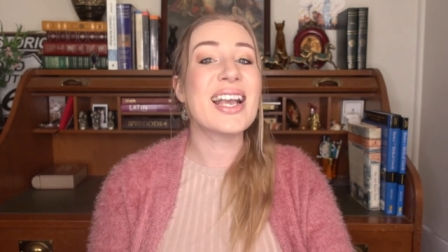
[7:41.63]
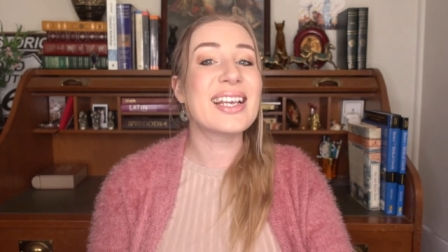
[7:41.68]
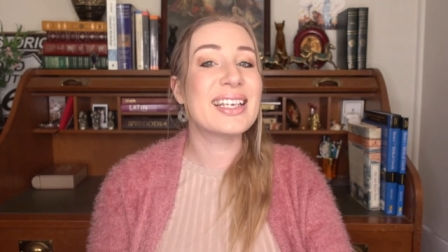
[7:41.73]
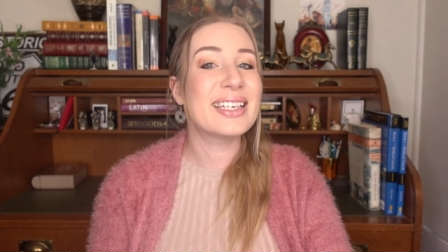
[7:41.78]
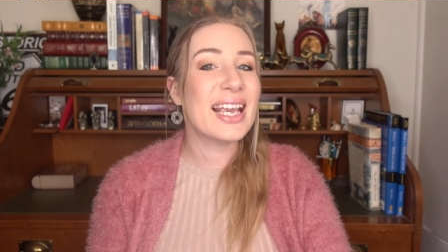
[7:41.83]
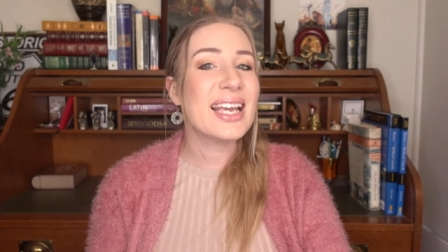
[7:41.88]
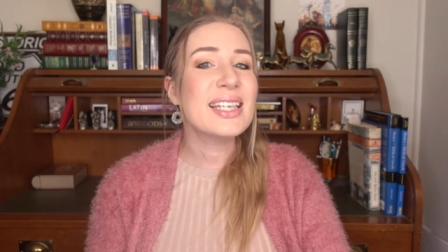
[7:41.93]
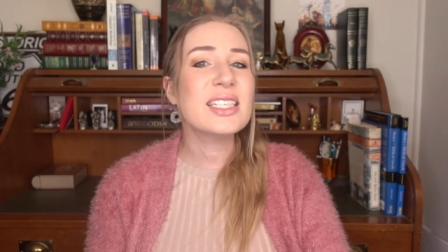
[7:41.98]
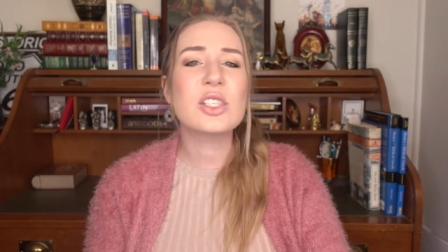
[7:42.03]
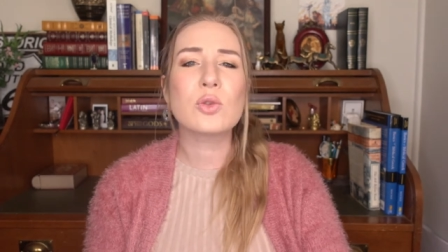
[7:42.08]

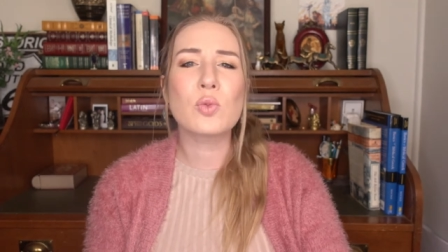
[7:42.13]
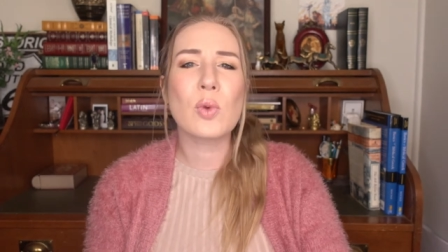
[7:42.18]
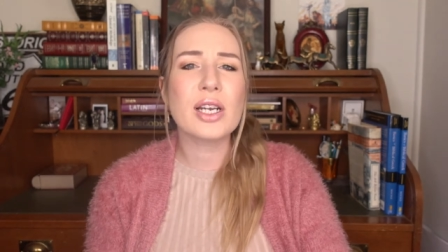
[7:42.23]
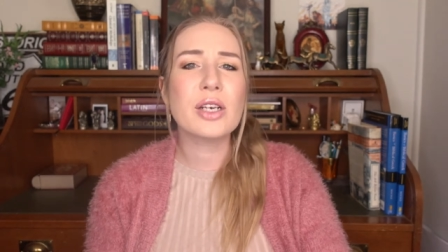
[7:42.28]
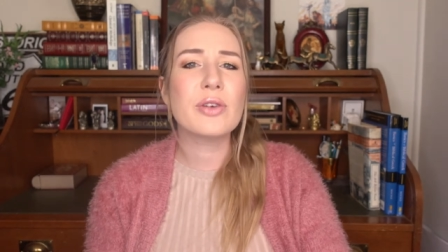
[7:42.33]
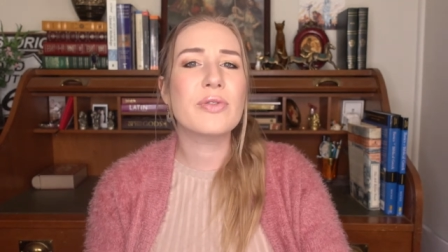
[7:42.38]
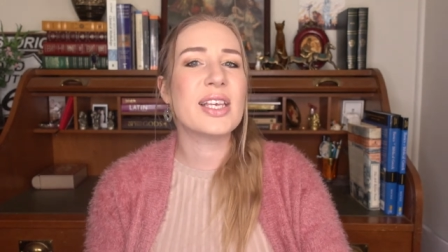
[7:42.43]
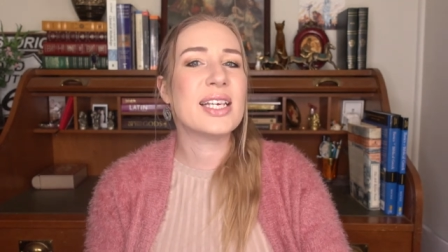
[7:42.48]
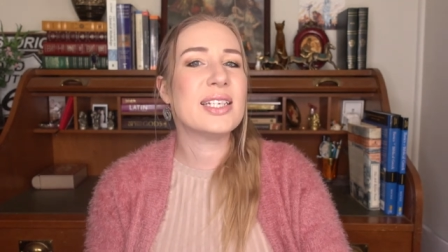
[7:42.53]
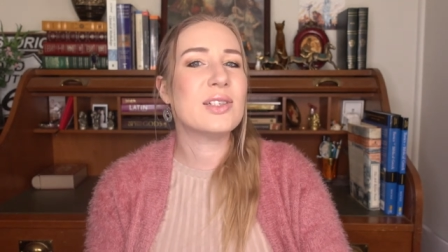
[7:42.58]
against one
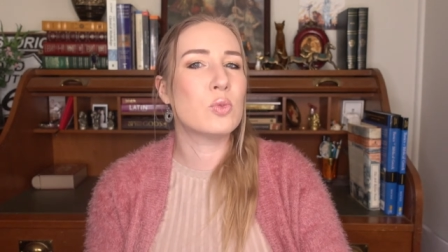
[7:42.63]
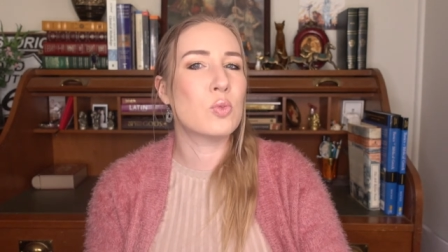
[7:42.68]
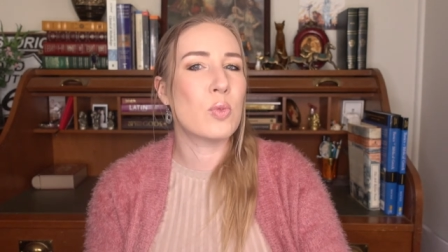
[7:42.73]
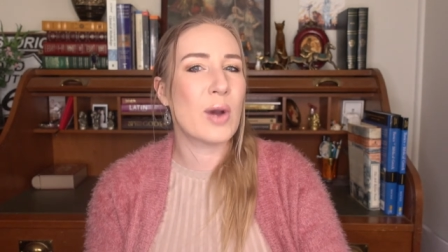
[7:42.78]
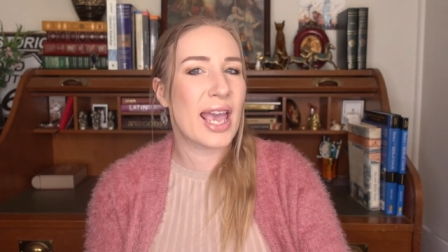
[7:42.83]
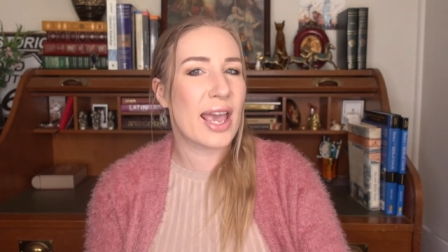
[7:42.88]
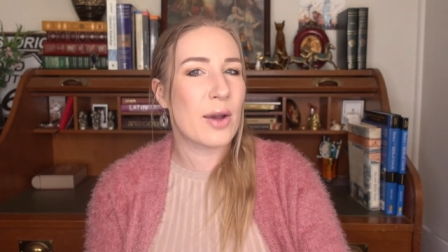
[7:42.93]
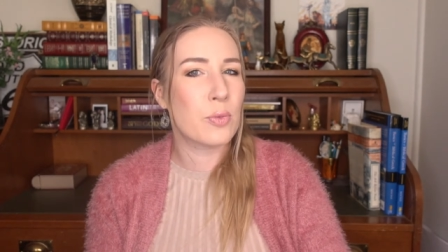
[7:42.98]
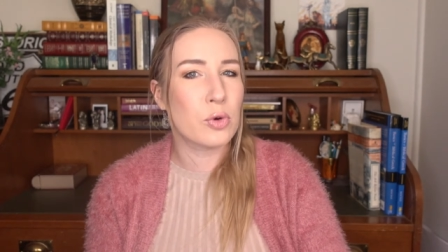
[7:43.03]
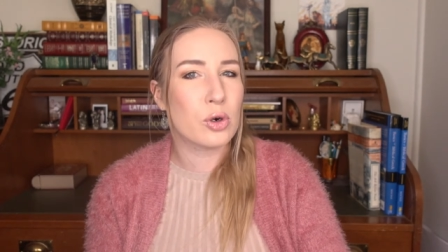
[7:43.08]
of these
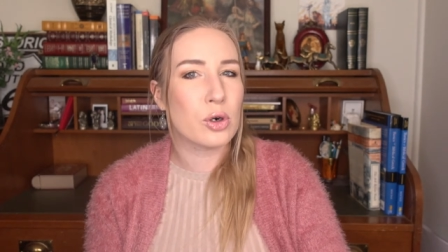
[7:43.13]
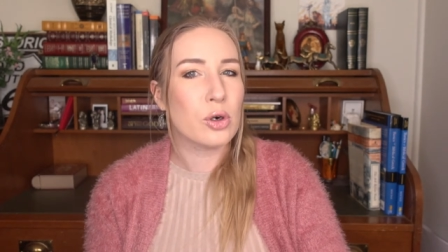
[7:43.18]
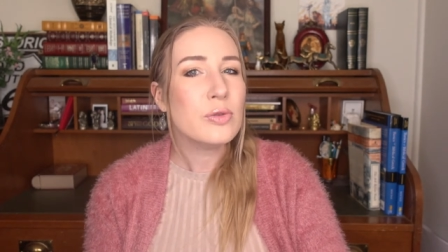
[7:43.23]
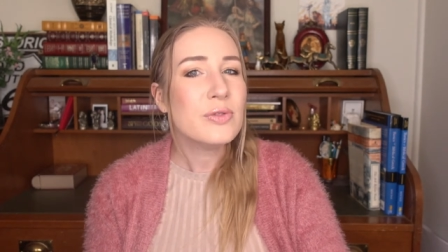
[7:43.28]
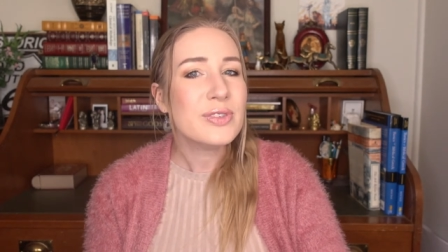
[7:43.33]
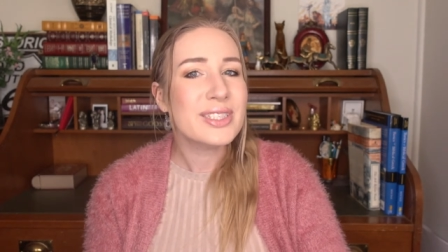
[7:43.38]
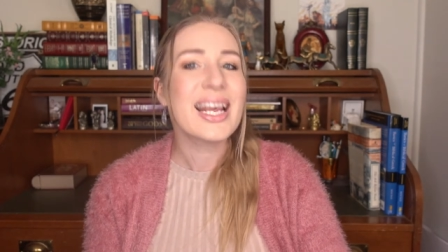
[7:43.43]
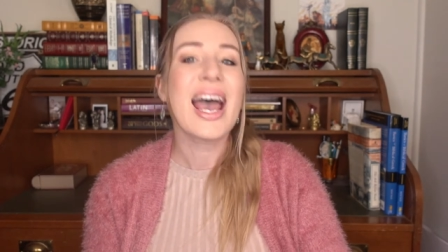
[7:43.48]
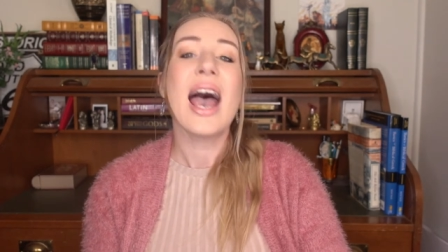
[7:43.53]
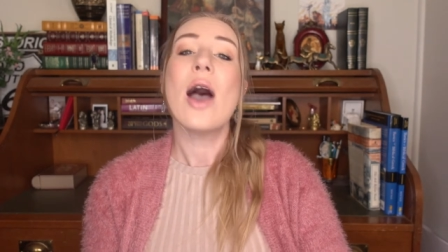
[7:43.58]

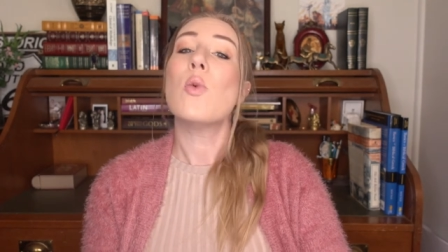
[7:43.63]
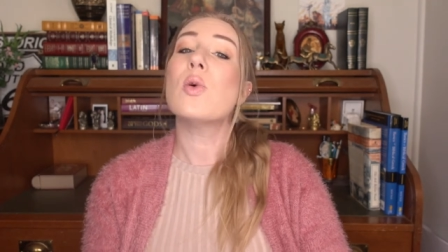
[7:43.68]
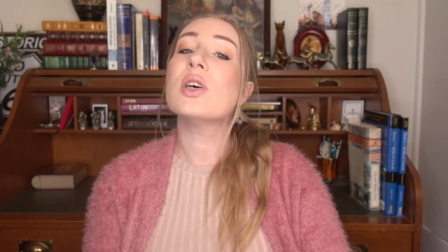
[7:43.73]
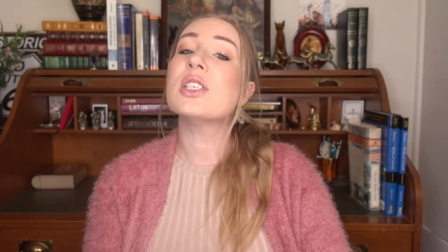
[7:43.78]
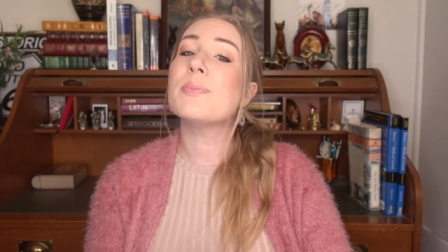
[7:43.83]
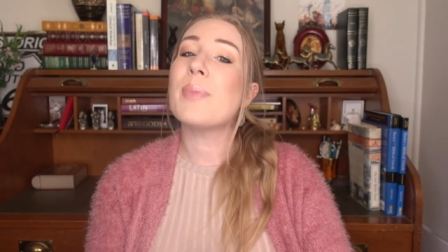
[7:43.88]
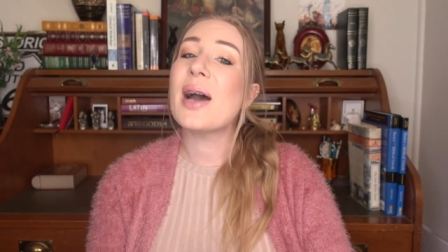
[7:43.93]
werewolves was